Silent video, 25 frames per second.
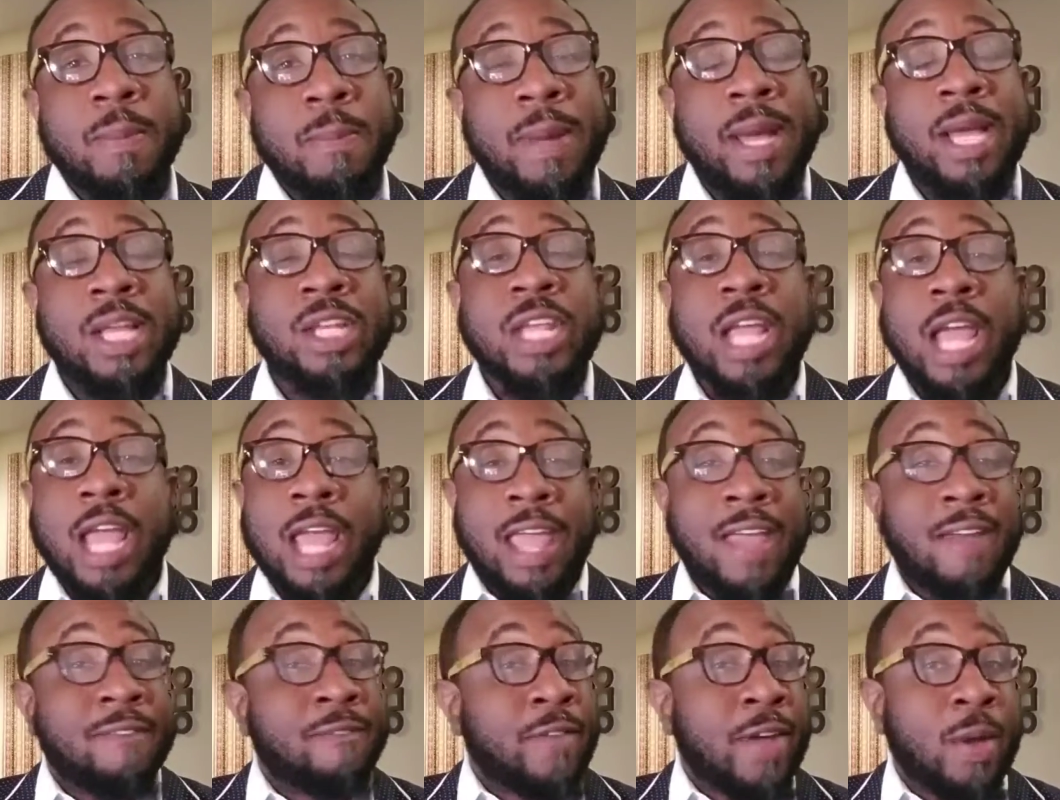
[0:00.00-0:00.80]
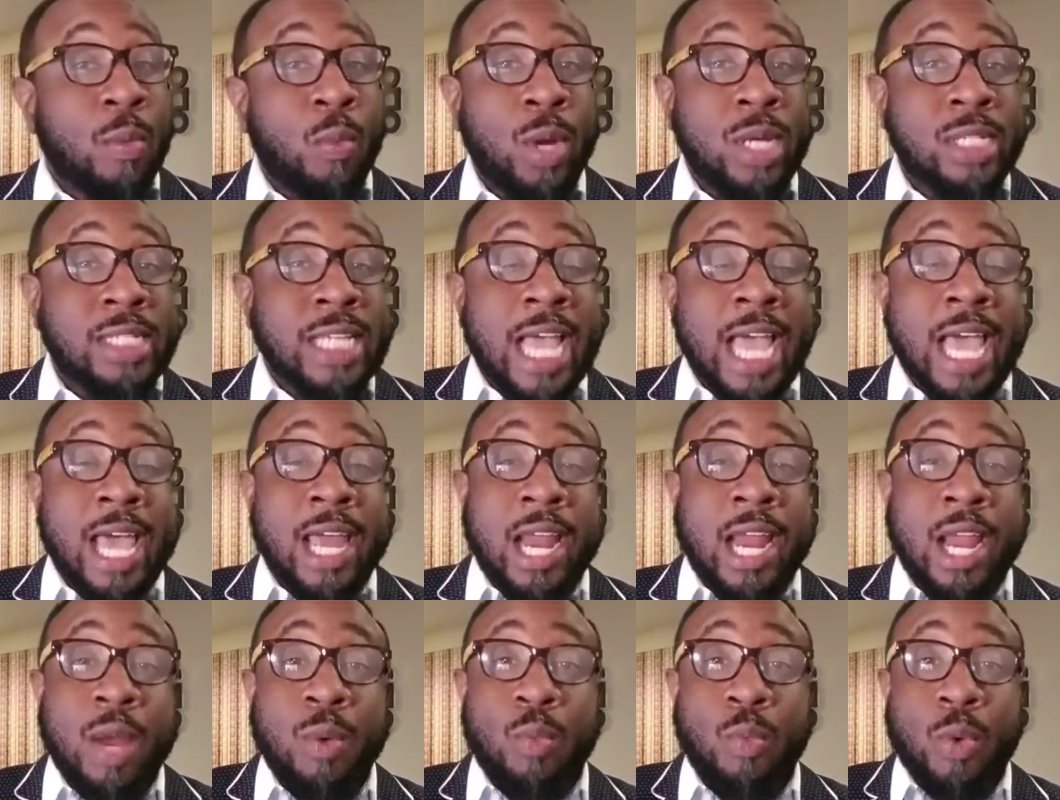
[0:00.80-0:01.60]
but if I want to
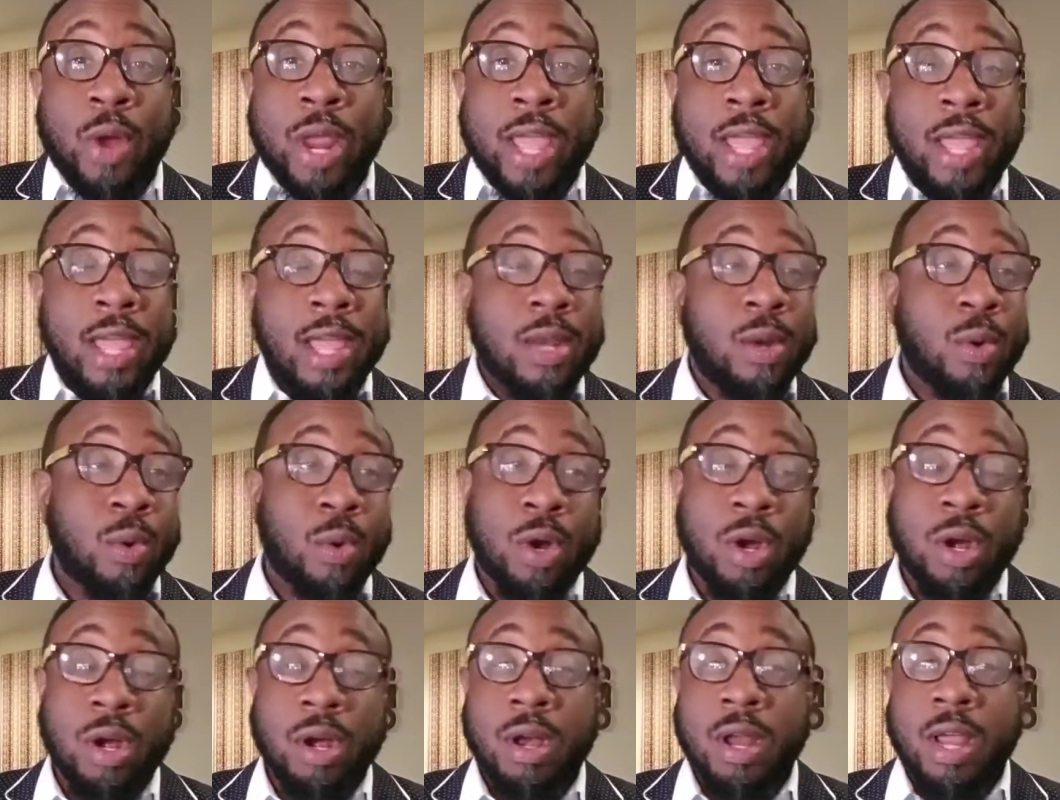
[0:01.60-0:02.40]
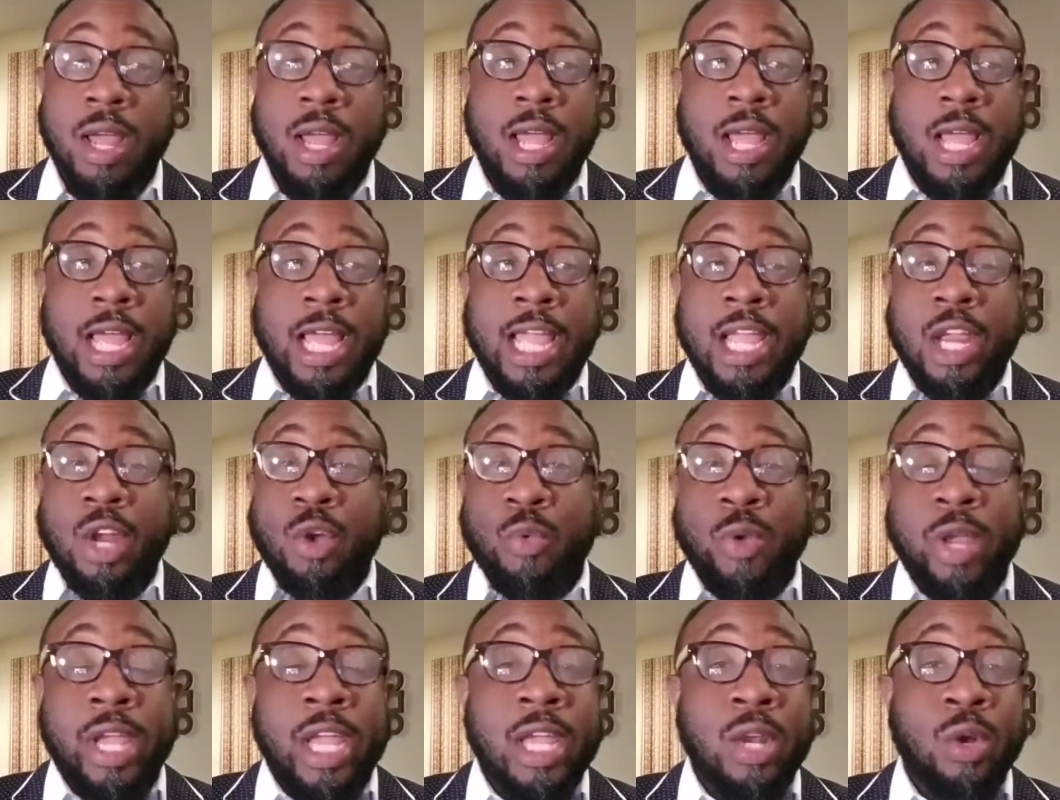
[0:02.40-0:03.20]
add a red or a
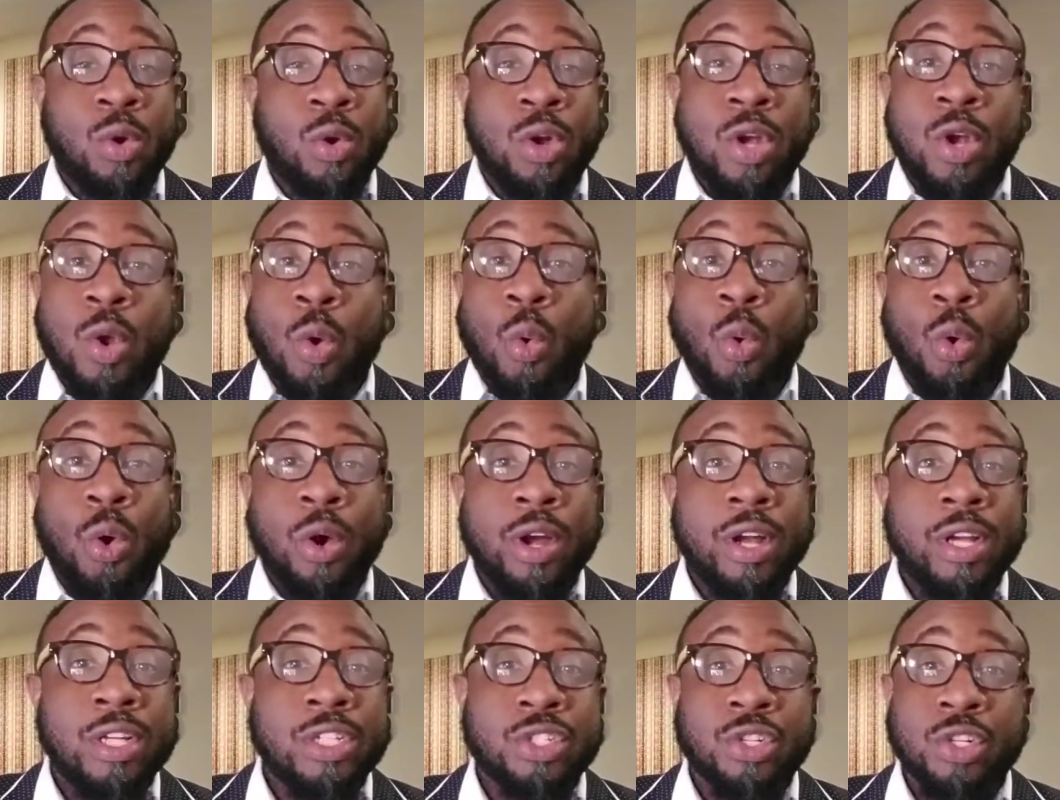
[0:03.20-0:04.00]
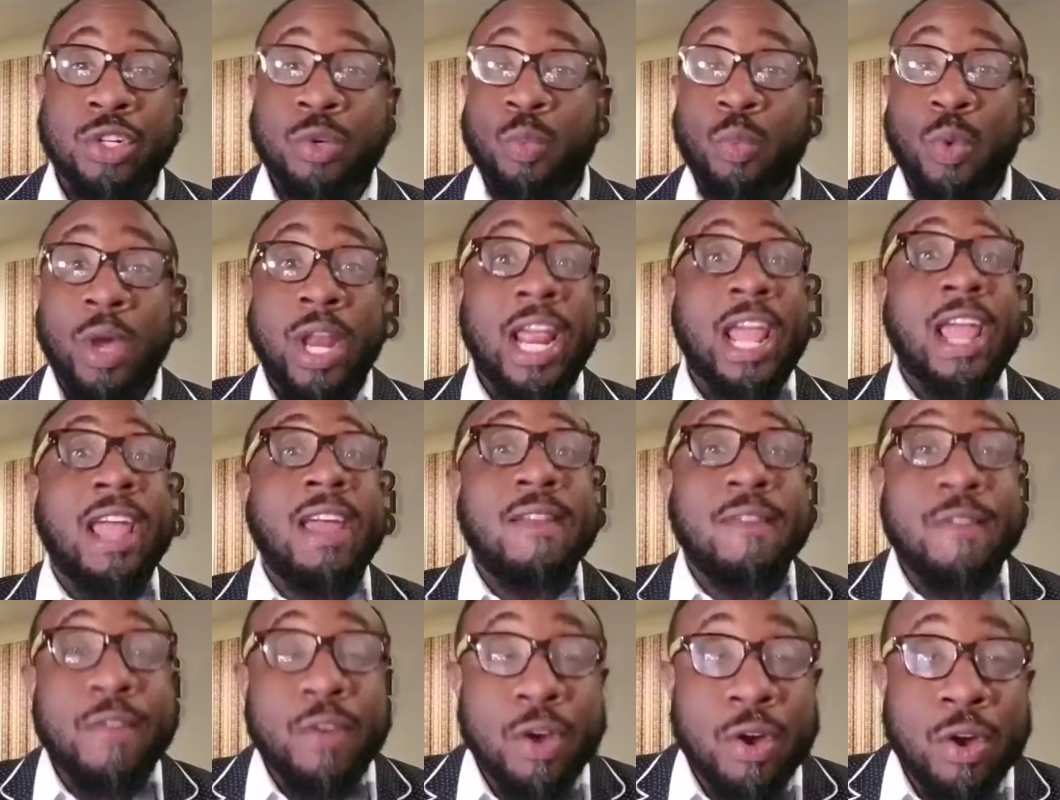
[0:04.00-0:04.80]
green or an orange or
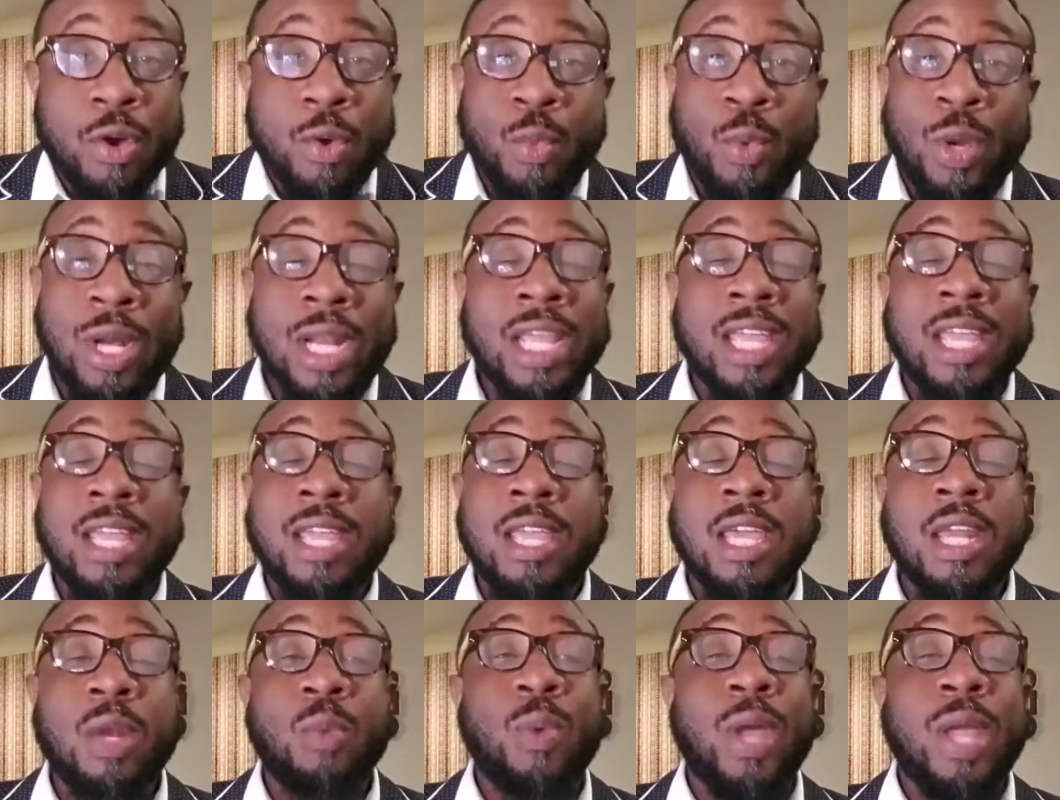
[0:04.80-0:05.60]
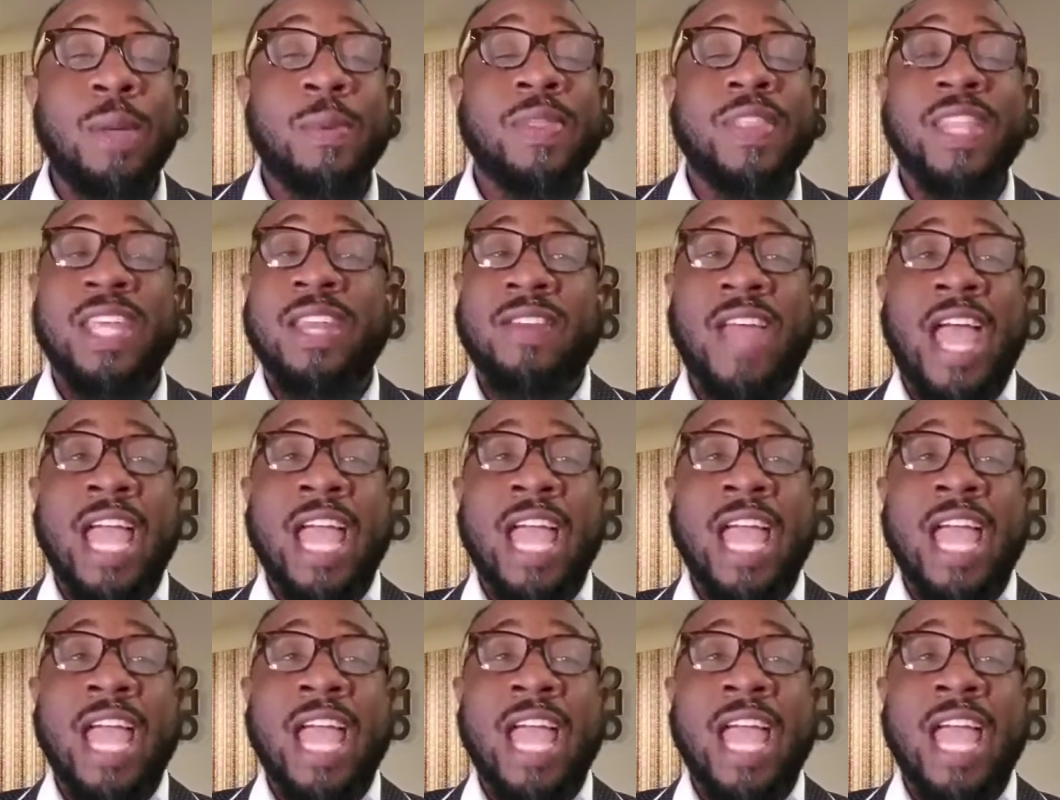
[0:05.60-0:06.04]
whatever, you really can get away with it.